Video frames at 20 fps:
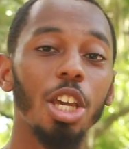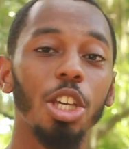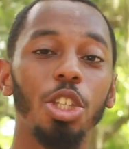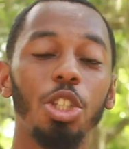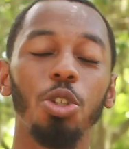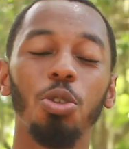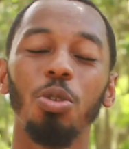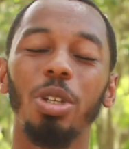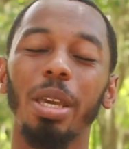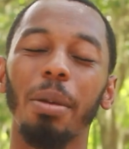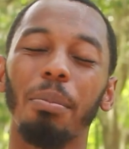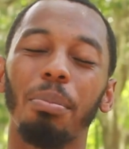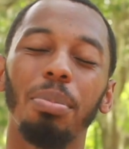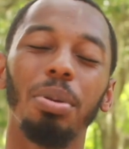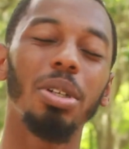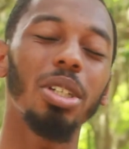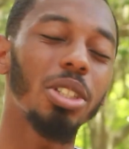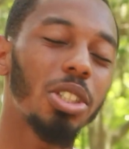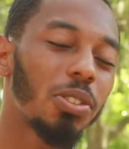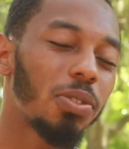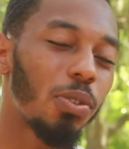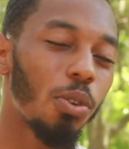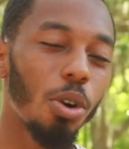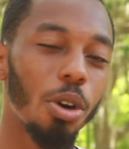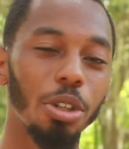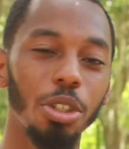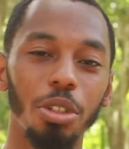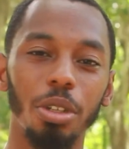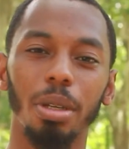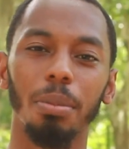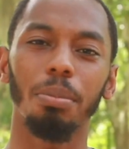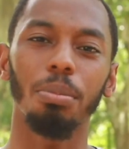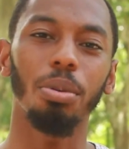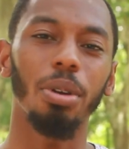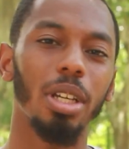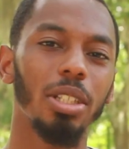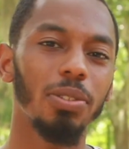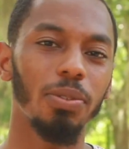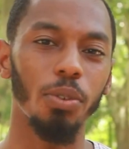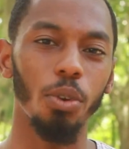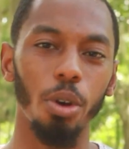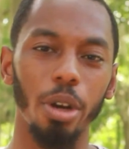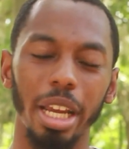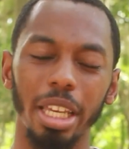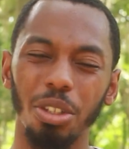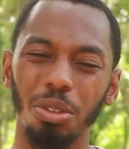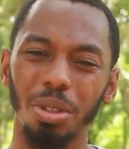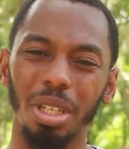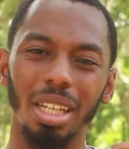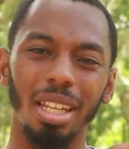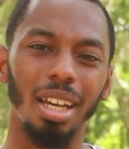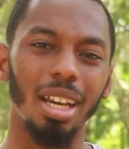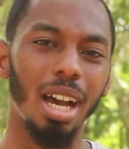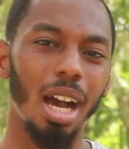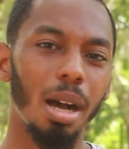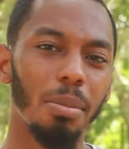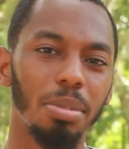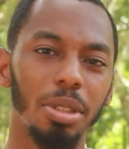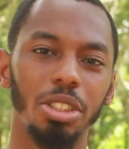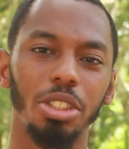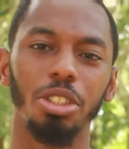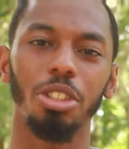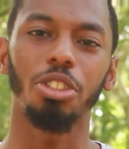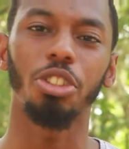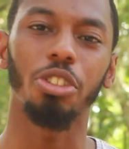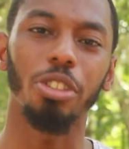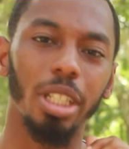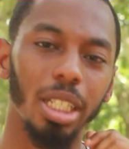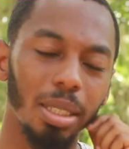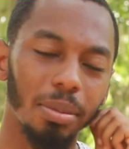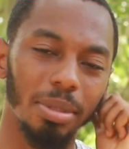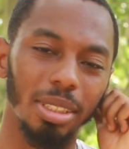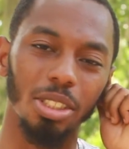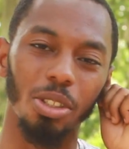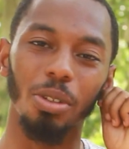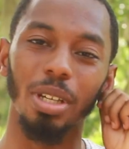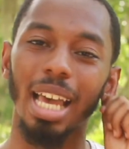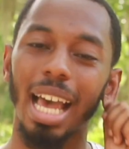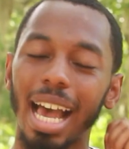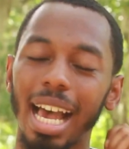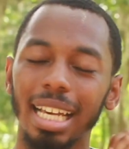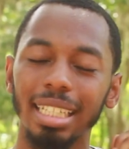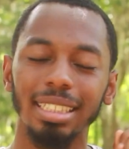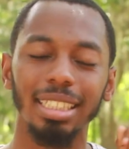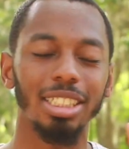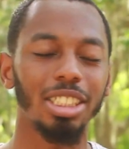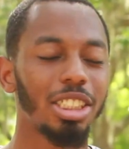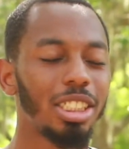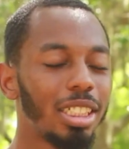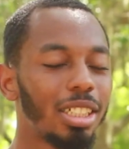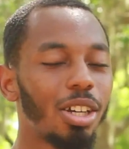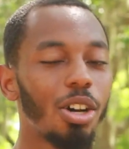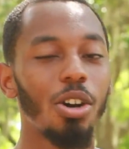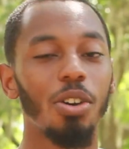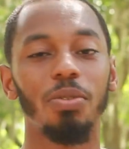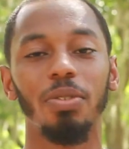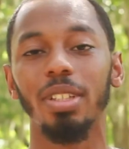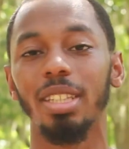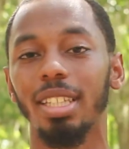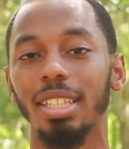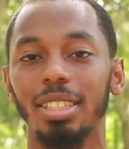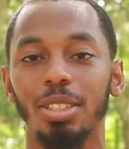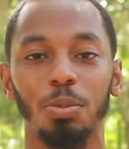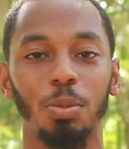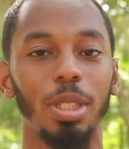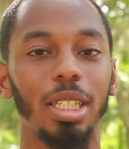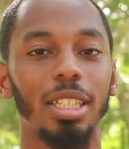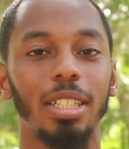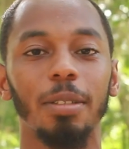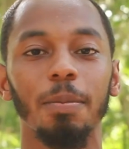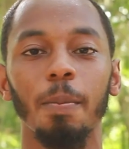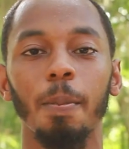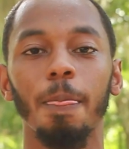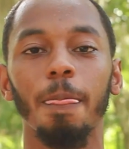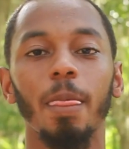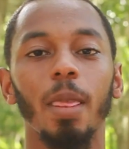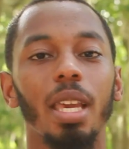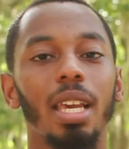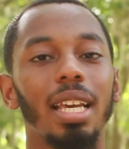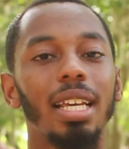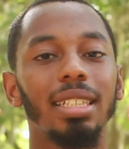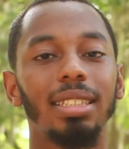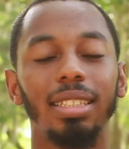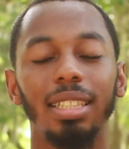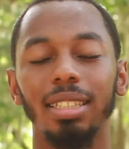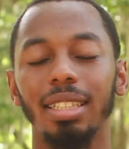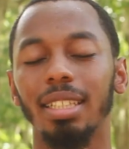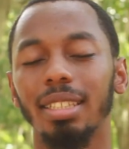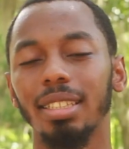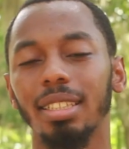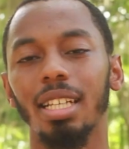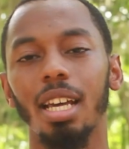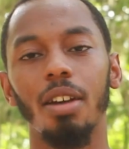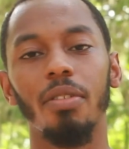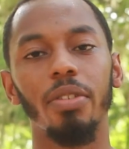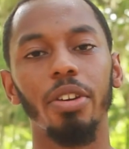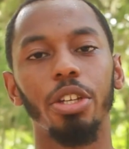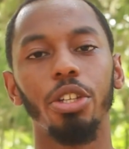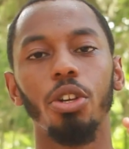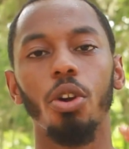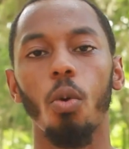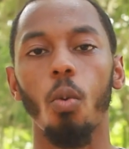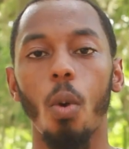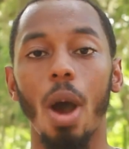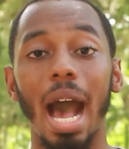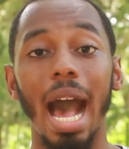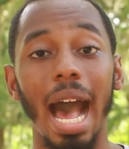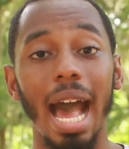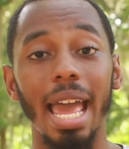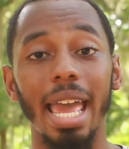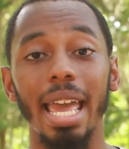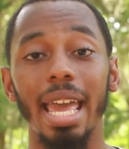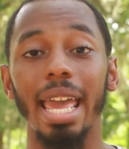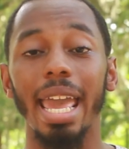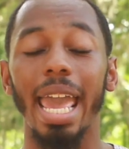You can push forward, you can press forward, and you can accomplish your dreams. So guys, the cheat code for this week is to discover your why.